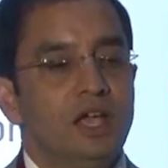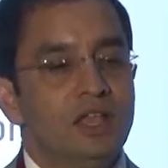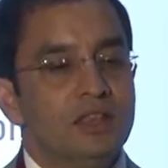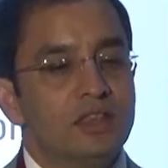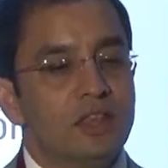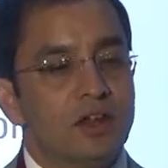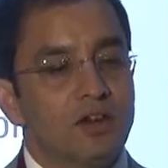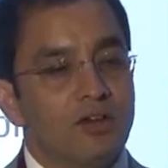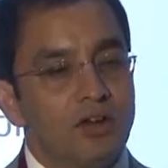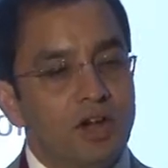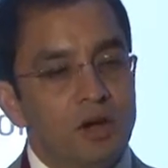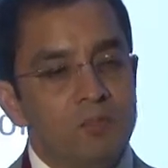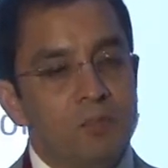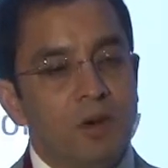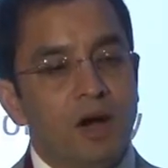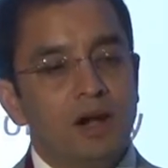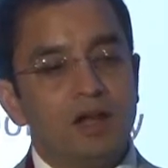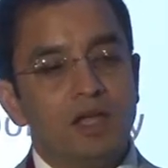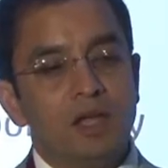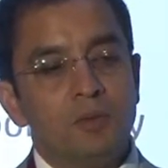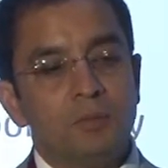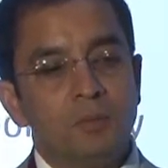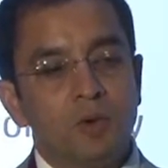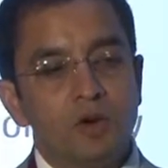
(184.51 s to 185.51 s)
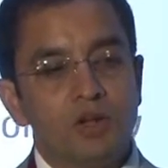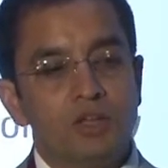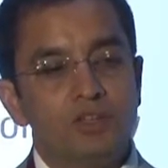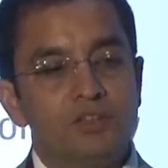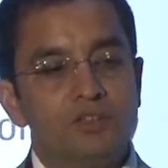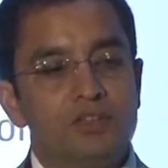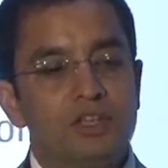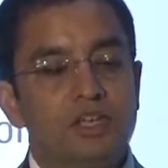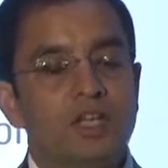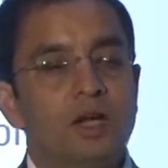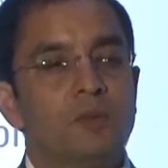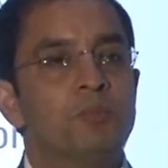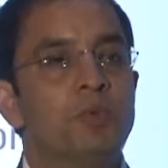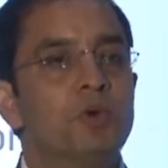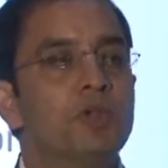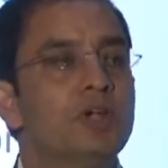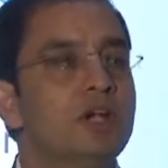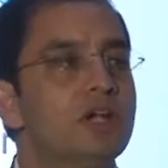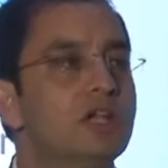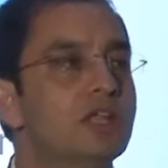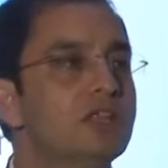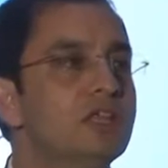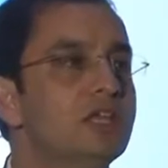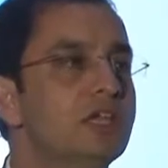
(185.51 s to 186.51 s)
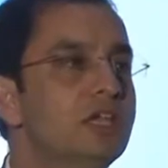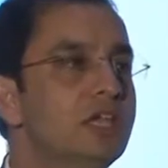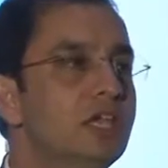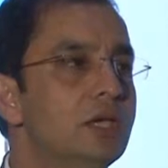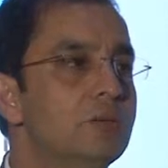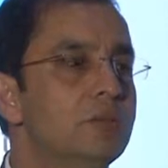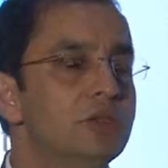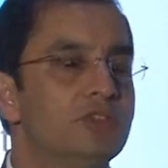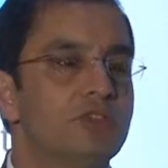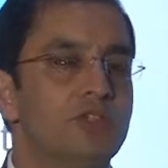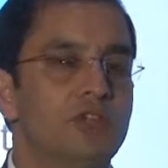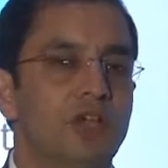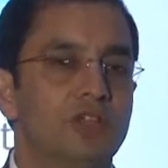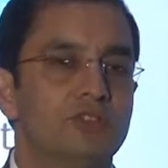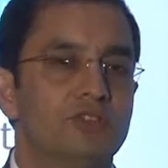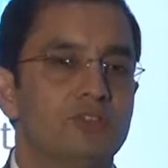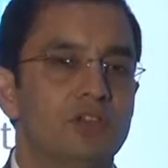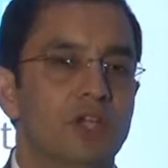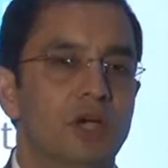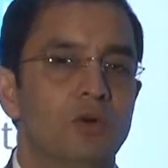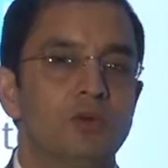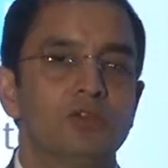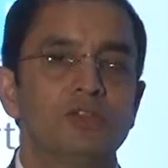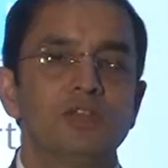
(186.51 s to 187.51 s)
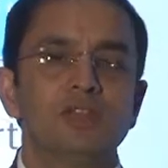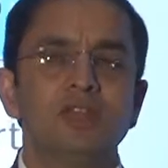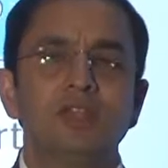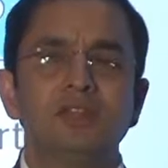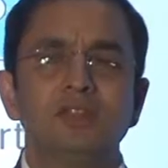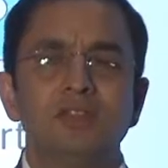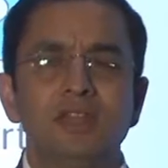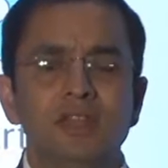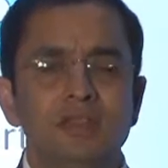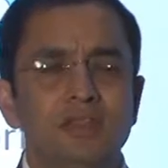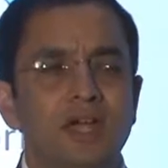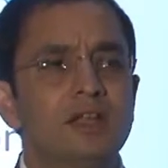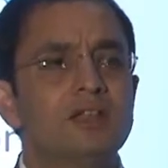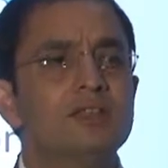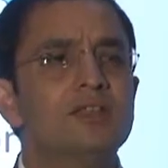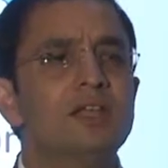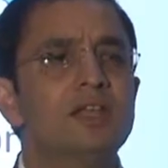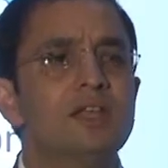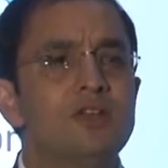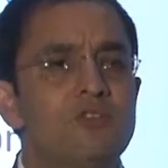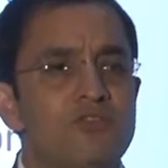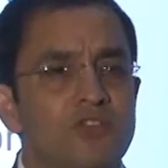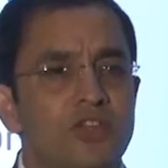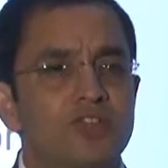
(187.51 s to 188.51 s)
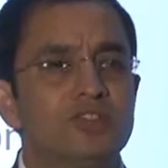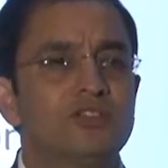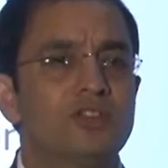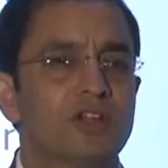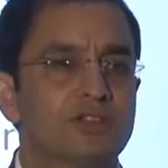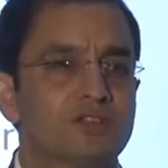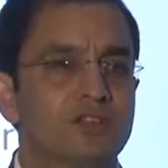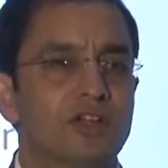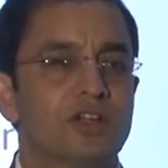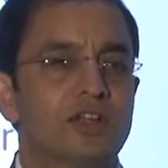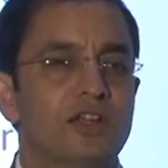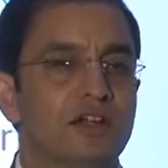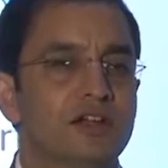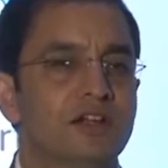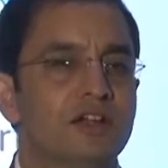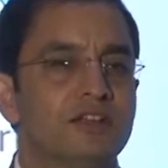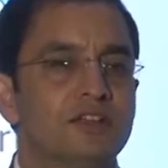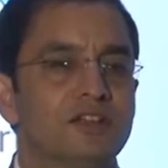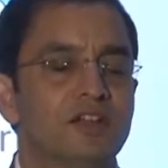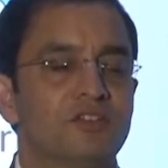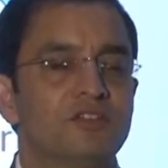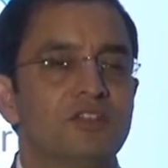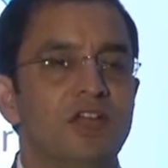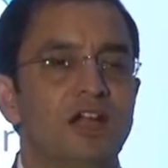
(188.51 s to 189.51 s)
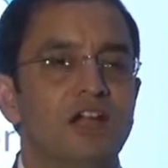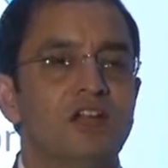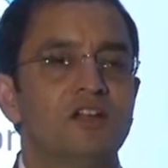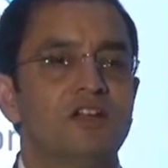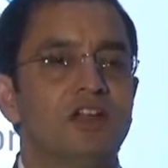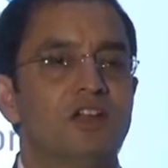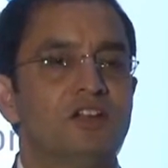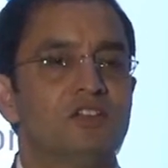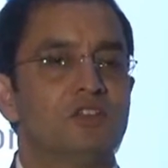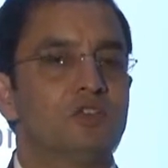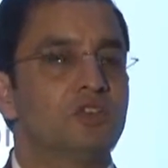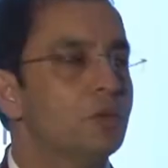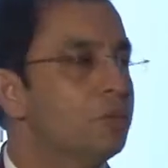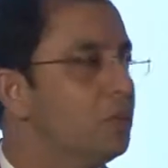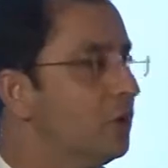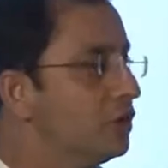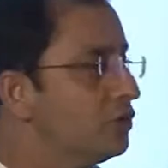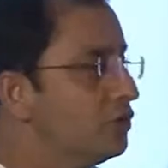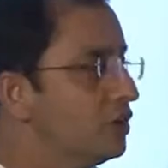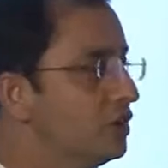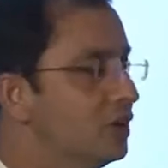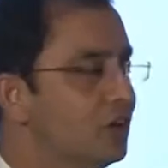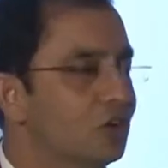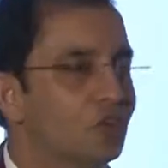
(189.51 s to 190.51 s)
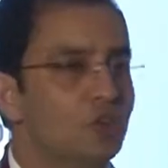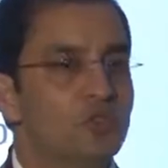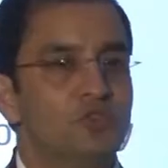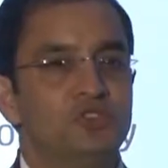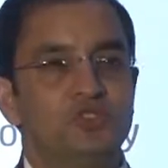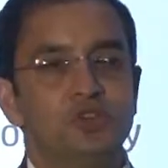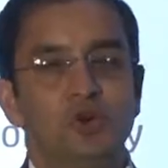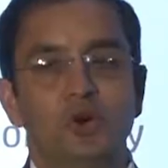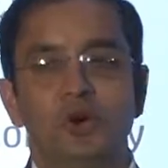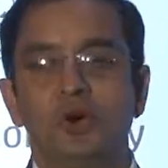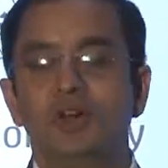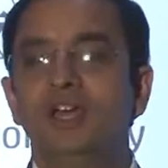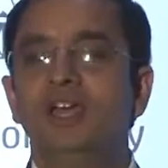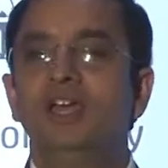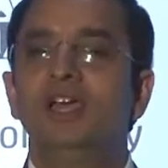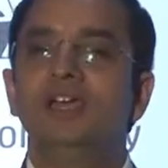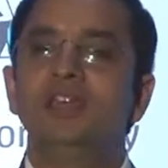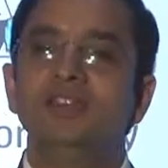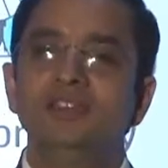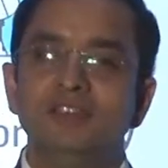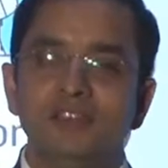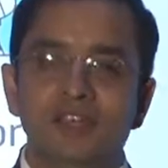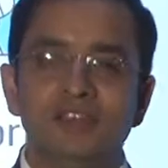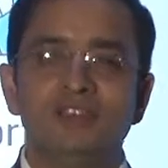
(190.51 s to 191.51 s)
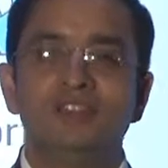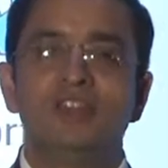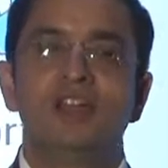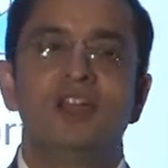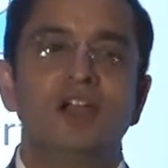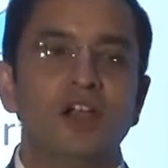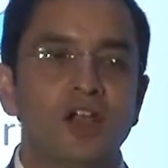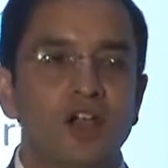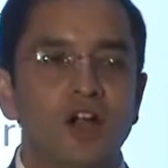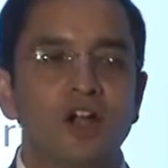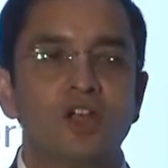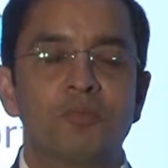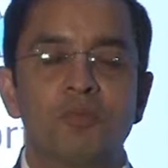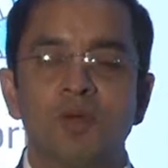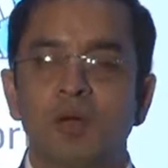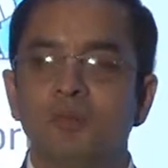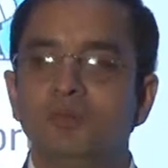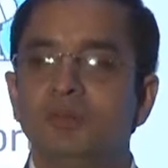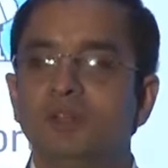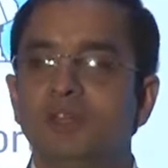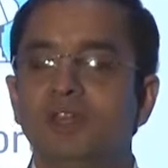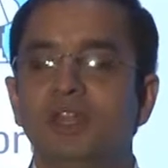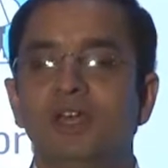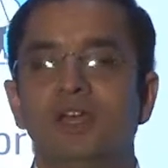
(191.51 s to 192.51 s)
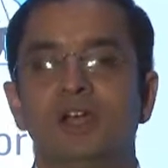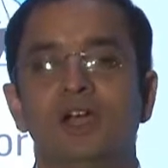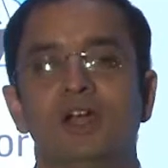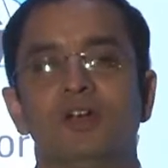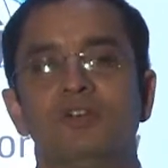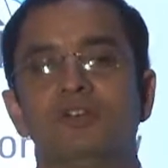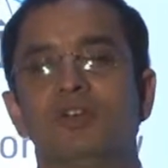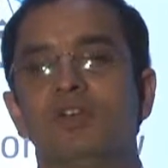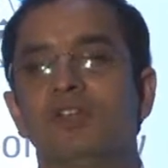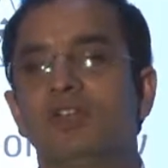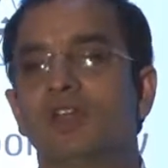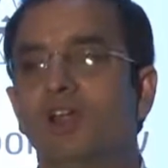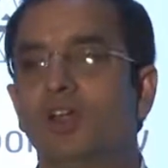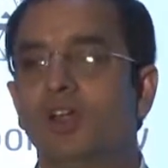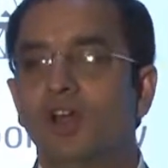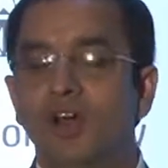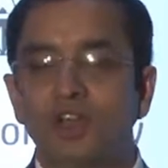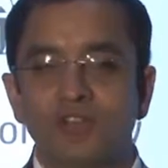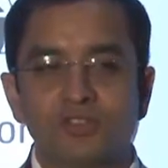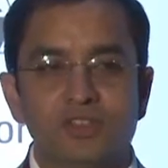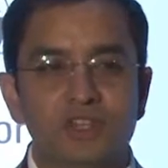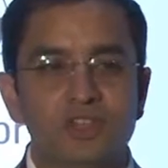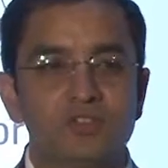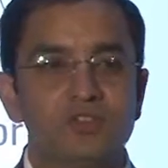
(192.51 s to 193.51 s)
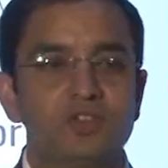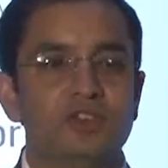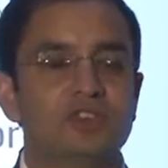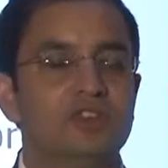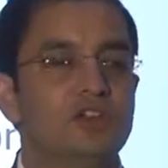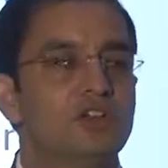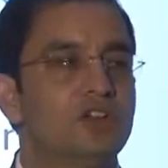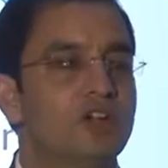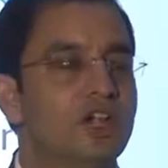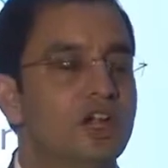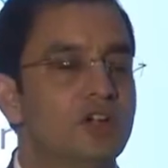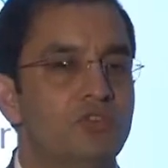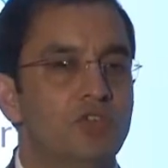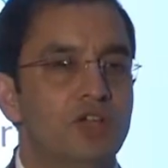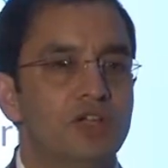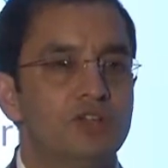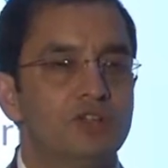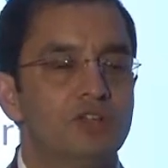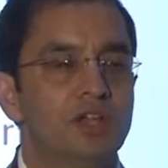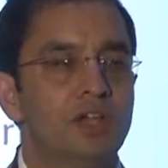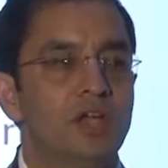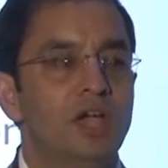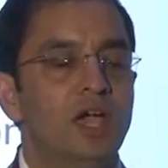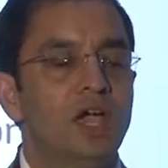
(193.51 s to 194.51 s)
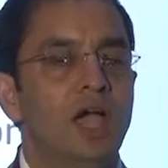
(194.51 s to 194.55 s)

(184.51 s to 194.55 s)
The red part I put is the component and the EMS industry. I would say that that is the infrastructure related stuff. That relates to the picture that Wolf showed. Yes, there are a lot of problems in the country. There are a lot of things which need to get fixed.